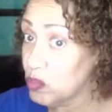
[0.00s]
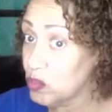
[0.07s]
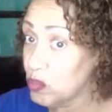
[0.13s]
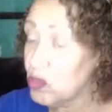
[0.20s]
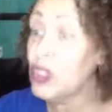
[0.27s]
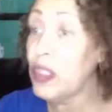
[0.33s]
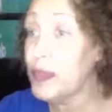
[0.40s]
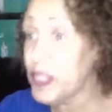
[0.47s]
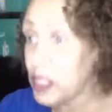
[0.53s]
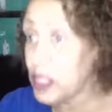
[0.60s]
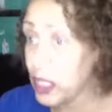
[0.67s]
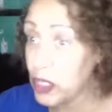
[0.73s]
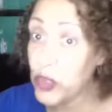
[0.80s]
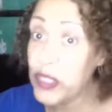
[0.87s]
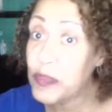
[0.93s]
Well, let me tell
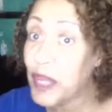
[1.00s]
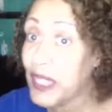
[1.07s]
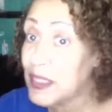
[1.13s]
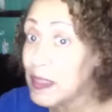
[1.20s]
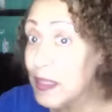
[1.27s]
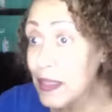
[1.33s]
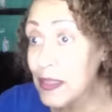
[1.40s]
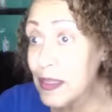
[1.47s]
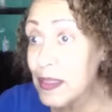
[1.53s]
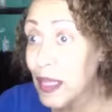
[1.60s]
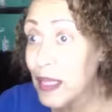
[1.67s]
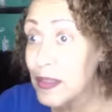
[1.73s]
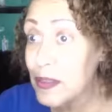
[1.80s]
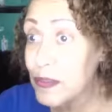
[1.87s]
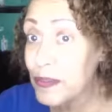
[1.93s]
you what my skin
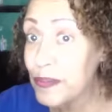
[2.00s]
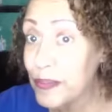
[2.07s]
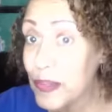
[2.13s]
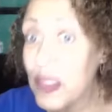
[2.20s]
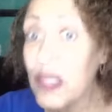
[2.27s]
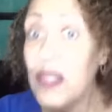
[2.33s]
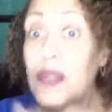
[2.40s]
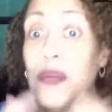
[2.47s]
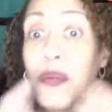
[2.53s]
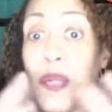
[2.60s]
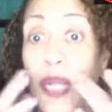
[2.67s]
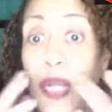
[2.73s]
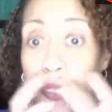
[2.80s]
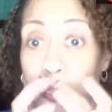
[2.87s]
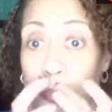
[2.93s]
says. When
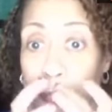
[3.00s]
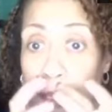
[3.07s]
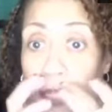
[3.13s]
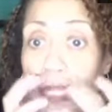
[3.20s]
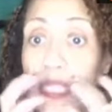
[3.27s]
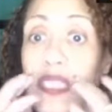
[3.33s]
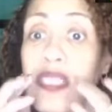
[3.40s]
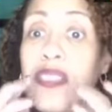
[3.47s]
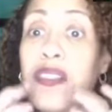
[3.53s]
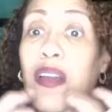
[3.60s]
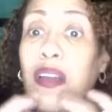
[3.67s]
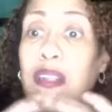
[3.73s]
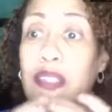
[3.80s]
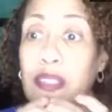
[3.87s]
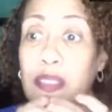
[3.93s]
I start getting the
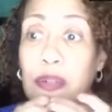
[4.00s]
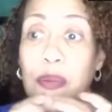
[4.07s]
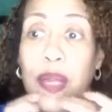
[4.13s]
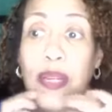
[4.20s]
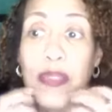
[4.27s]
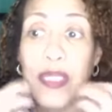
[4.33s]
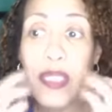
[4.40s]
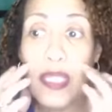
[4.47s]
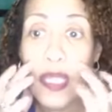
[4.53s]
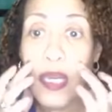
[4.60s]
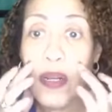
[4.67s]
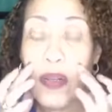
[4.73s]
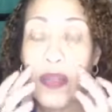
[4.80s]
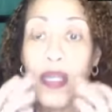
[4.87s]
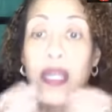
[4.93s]
darkness around
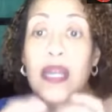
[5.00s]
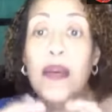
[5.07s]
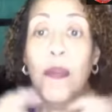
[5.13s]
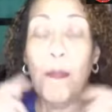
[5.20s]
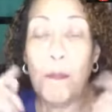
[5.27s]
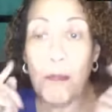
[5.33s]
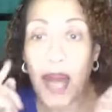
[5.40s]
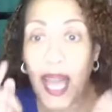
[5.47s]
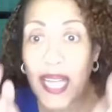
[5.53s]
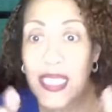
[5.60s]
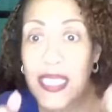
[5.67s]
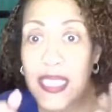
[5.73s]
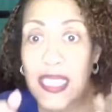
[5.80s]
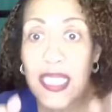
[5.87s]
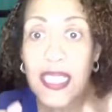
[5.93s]
here, my
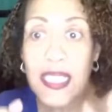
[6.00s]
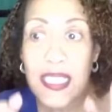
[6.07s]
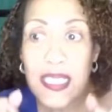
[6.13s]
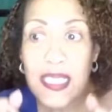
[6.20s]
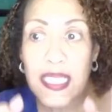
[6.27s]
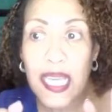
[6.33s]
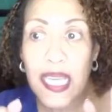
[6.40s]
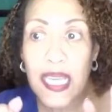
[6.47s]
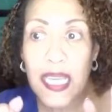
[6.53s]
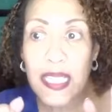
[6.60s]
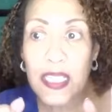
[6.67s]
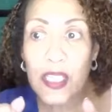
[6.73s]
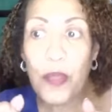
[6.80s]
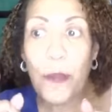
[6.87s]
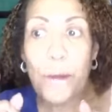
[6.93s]
skin is saying
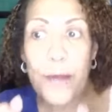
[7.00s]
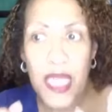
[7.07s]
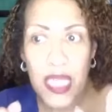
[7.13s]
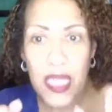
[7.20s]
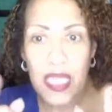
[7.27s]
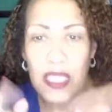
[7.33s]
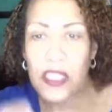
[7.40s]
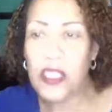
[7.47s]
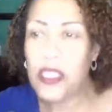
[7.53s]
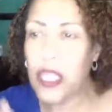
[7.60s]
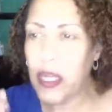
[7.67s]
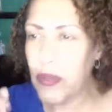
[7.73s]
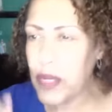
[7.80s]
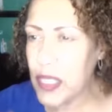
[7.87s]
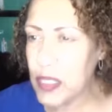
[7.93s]
to me,
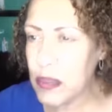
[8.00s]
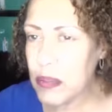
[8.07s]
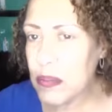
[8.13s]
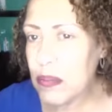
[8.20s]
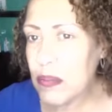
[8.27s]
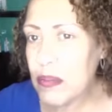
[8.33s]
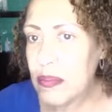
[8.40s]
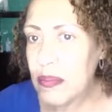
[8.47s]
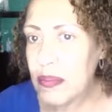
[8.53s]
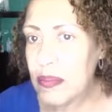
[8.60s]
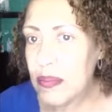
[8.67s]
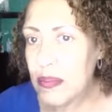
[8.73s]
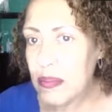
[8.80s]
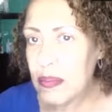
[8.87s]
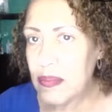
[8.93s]
Sharen,
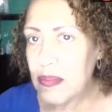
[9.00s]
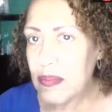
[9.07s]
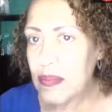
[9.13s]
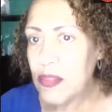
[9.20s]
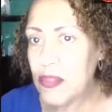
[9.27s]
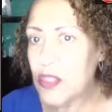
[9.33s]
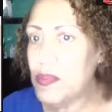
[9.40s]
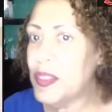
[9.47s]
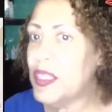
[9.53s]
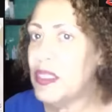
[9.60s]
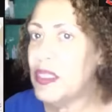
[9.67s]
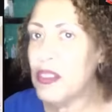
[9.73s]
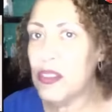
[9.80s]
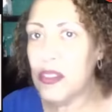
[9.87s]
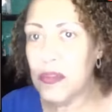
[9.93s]
you've been
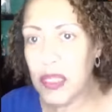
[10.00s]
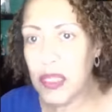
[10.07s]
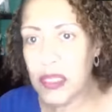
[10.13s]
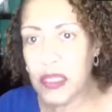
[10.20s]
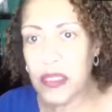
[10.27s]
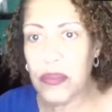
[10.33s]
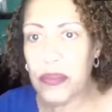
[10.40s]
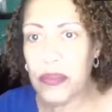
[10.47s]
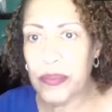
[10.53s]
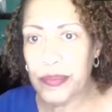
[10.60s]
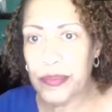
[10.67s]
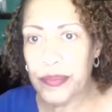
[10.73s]
eating too much gluten.